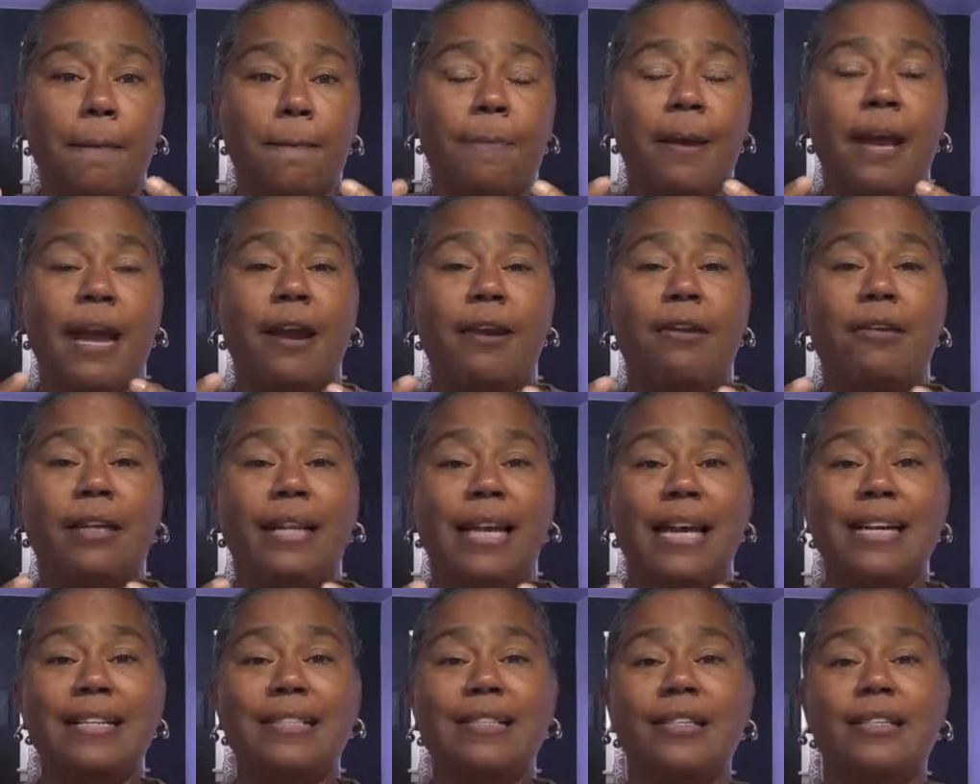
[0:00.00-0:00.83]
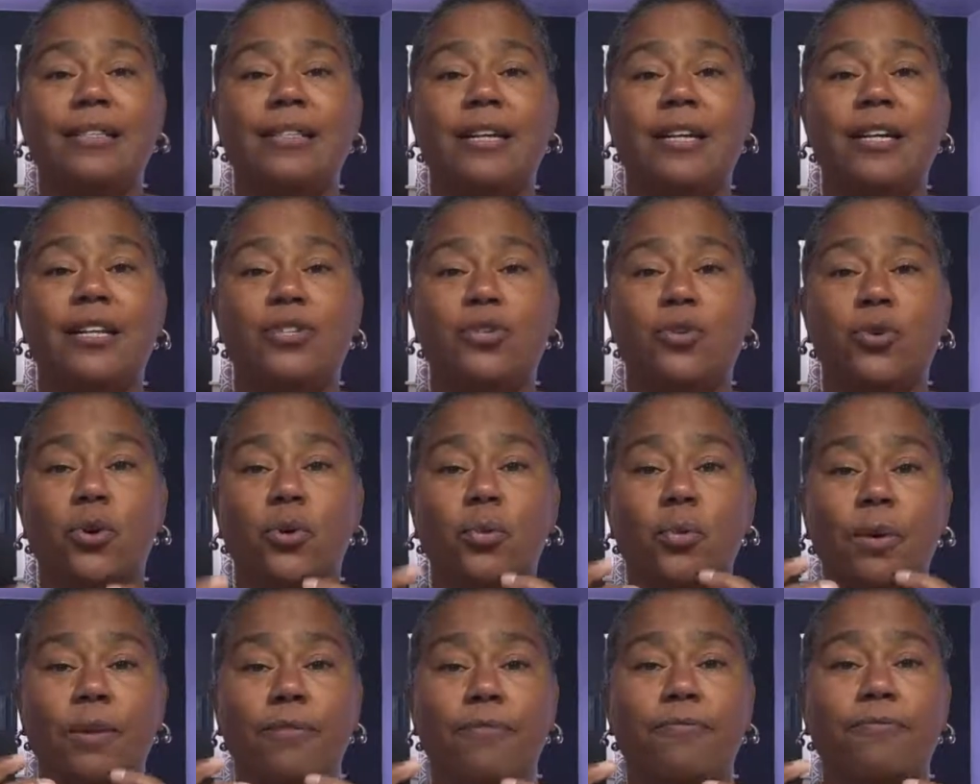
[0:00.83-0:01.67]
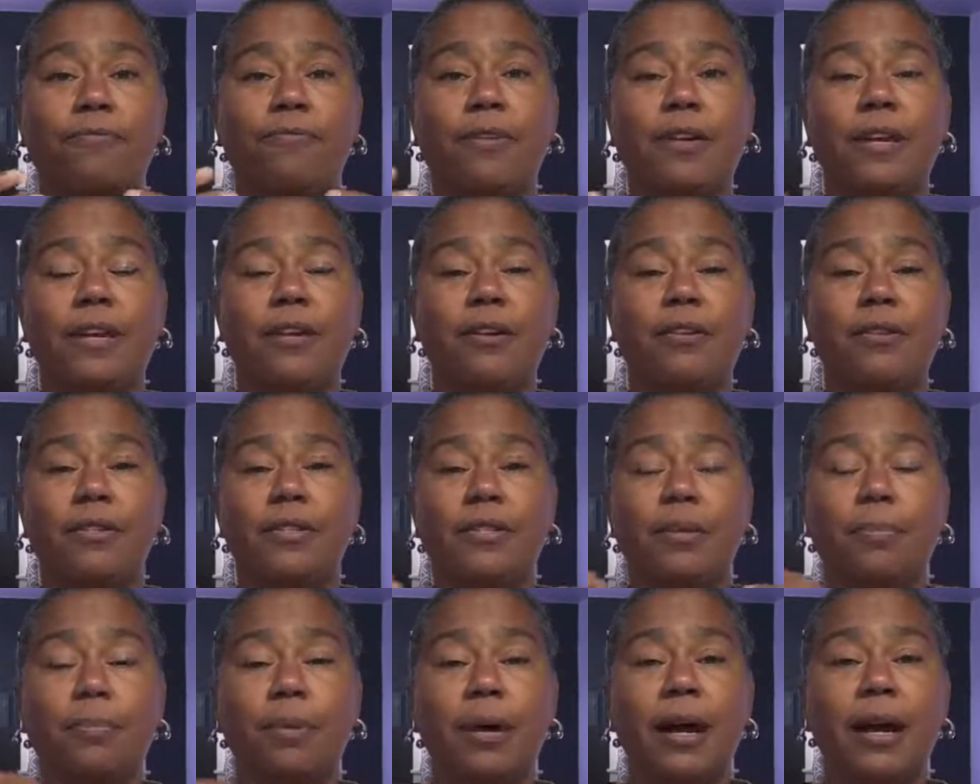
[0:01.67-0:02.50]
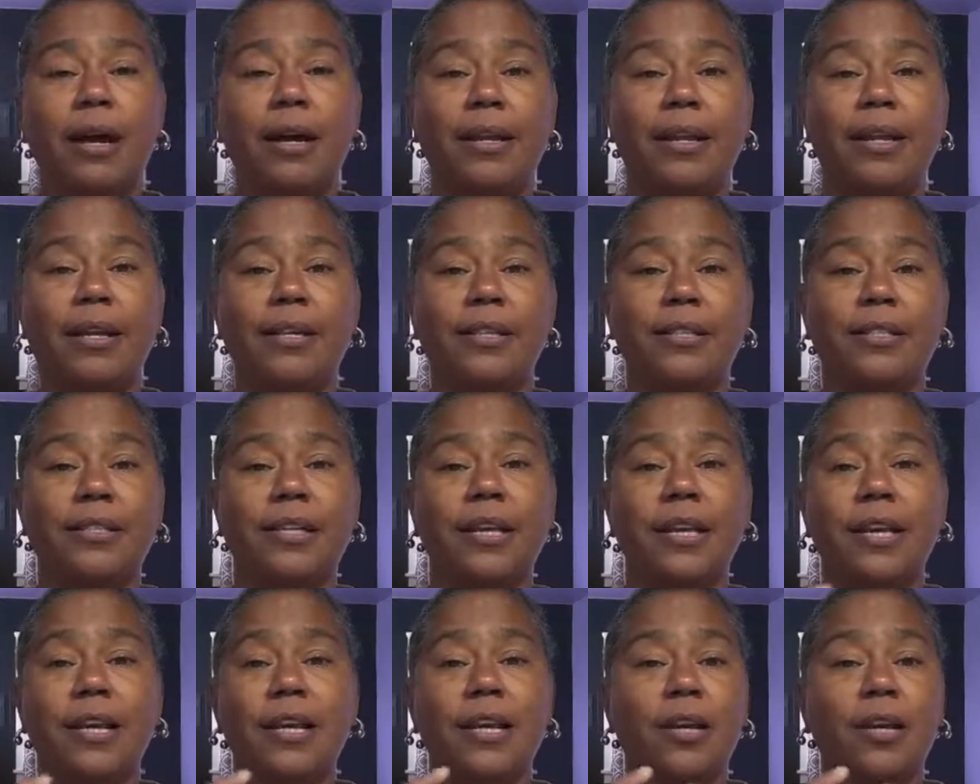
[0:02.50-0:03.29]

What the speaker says: paralyzes us, or when fear is upon us,